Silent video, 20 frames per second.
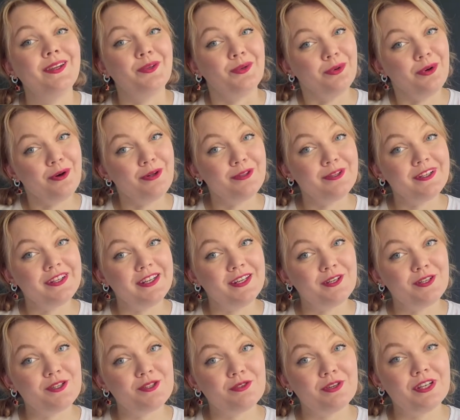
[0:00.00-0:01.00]
author and
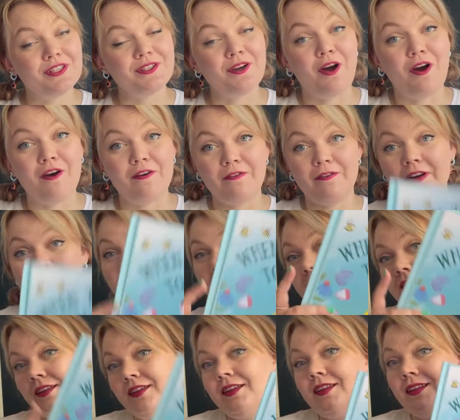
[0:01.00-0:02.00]
illustrator of
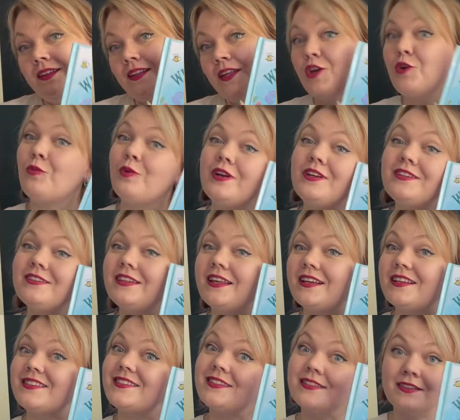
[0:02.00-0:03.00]
When
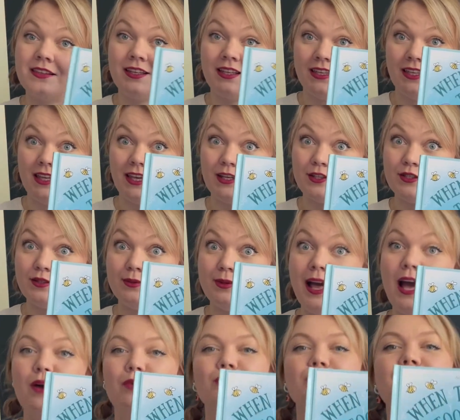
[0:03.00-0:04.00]
Things Get Too
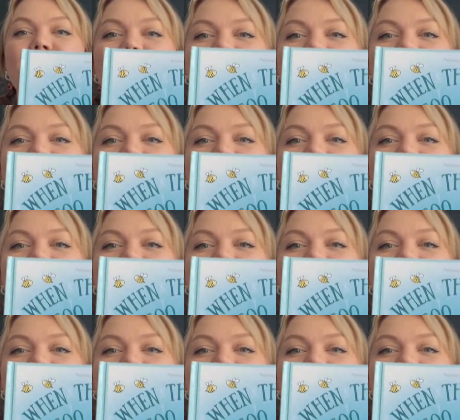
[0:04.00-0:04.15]
Loud.